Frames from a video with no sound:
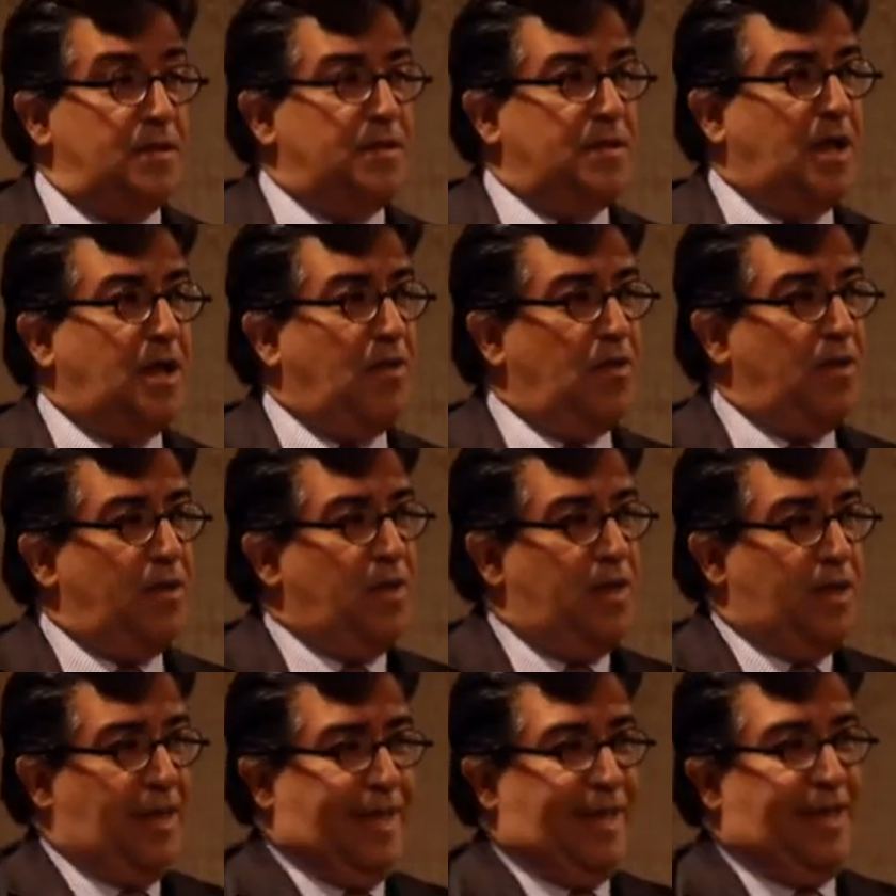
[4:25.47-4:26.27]
Now,
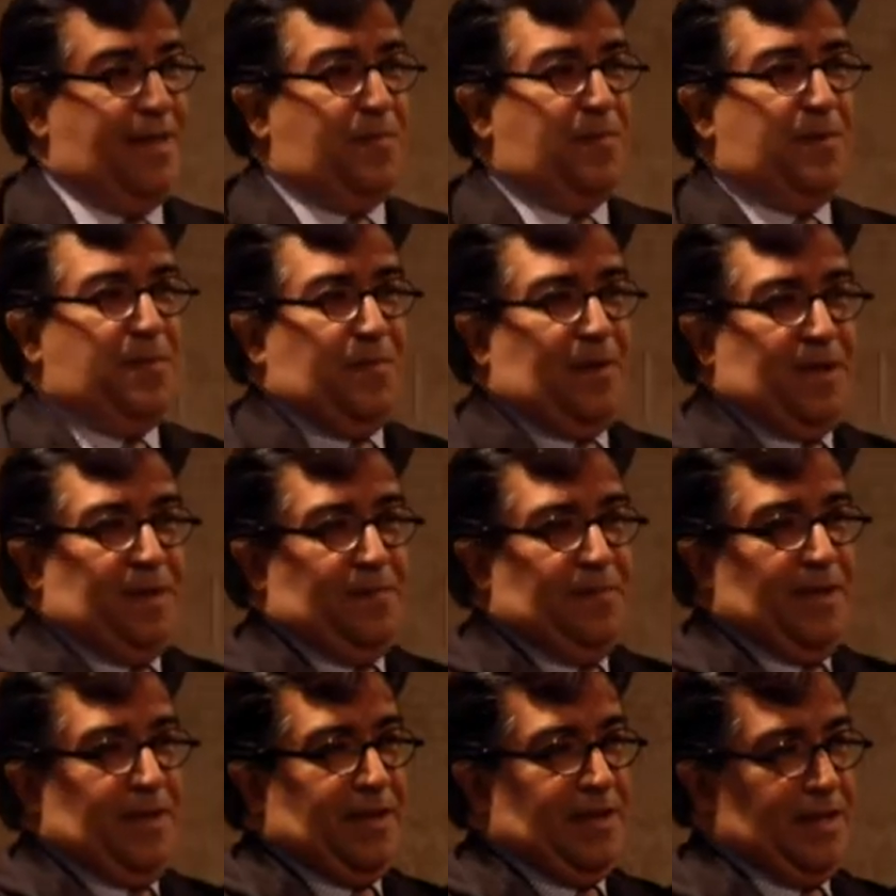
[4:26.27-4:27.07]

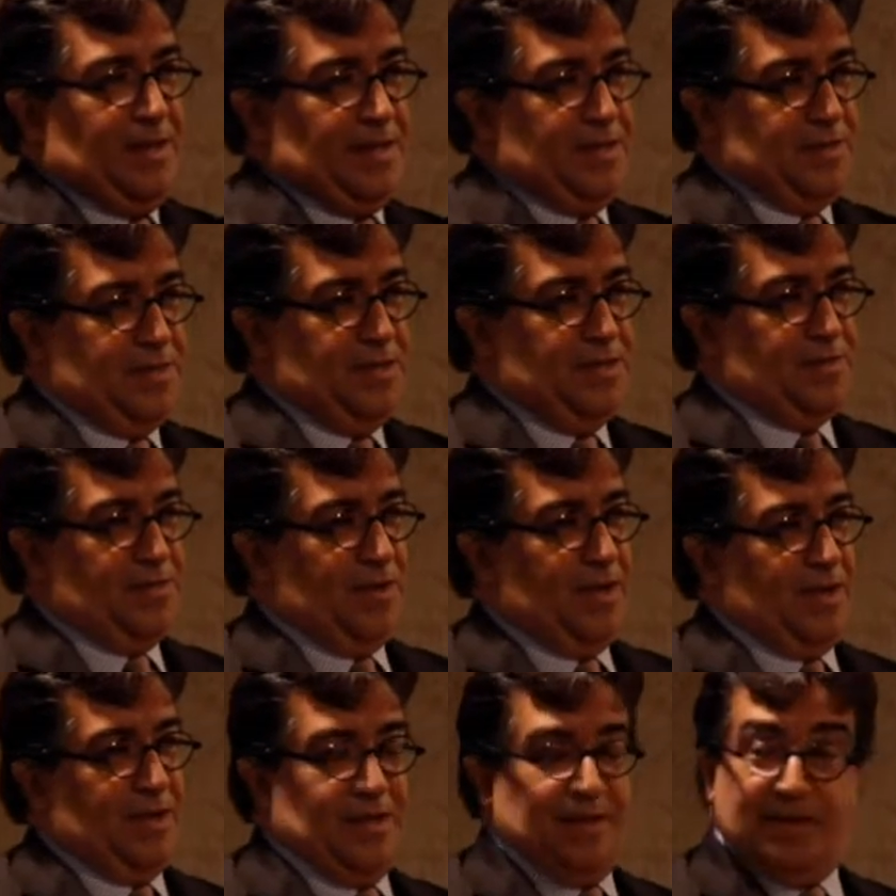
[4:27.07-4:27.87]
everybody making a
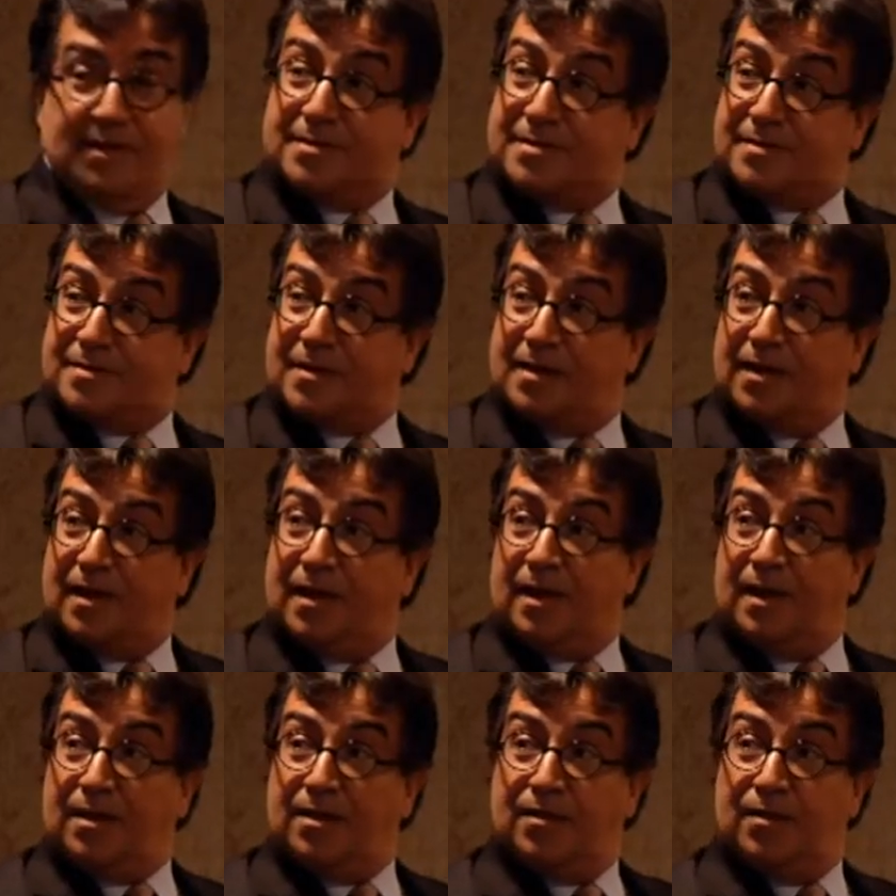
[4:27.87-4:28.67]
decision like this,
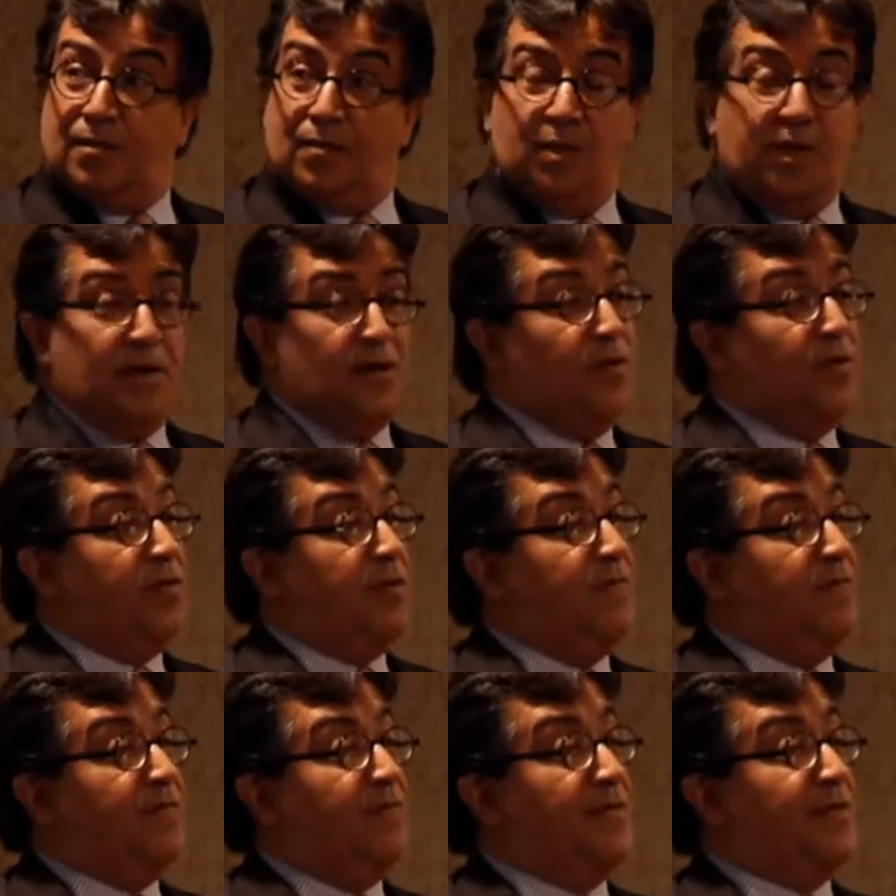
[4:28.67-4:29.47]
we are
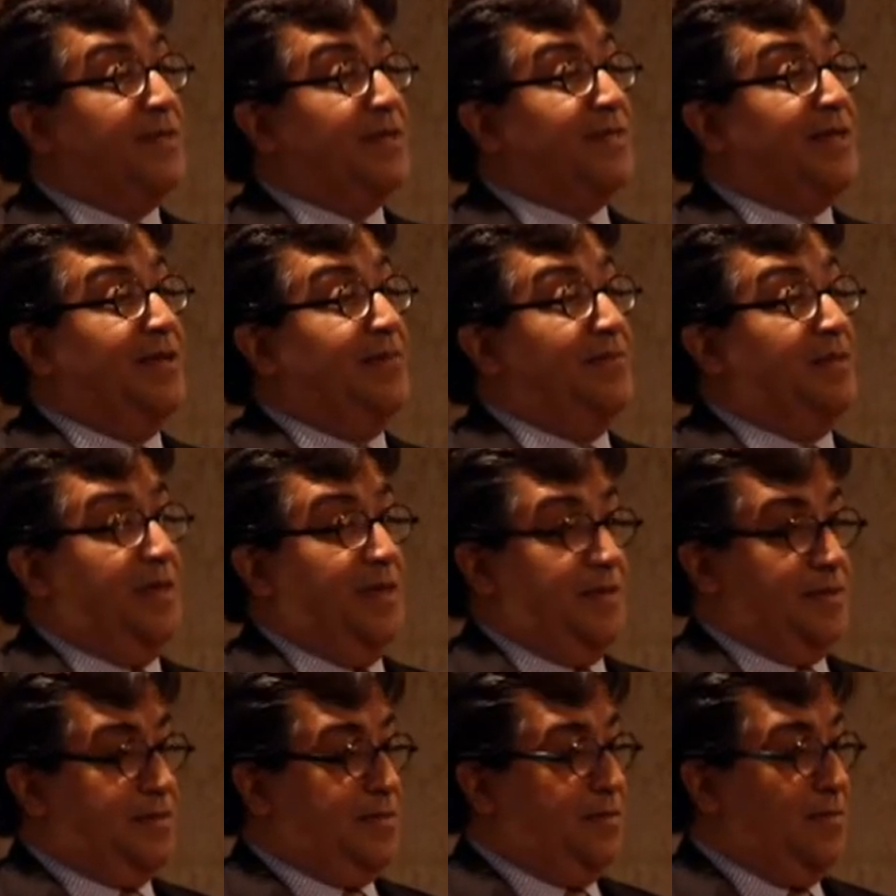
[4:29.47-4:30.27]
looking for the same
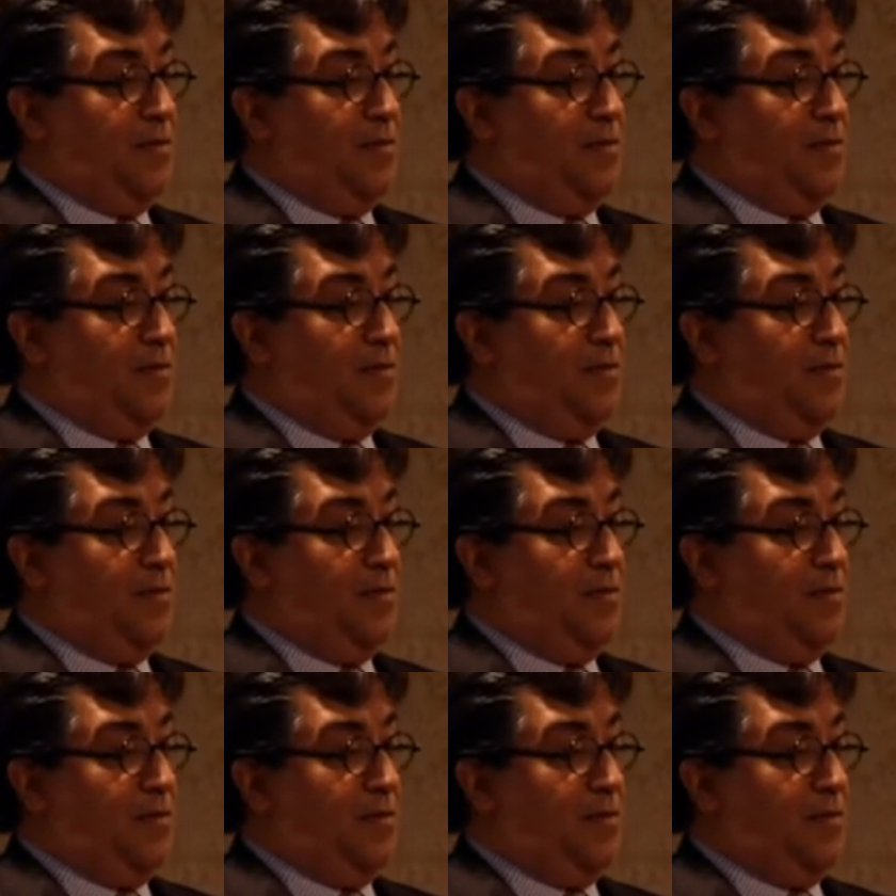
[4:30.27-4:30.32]
things.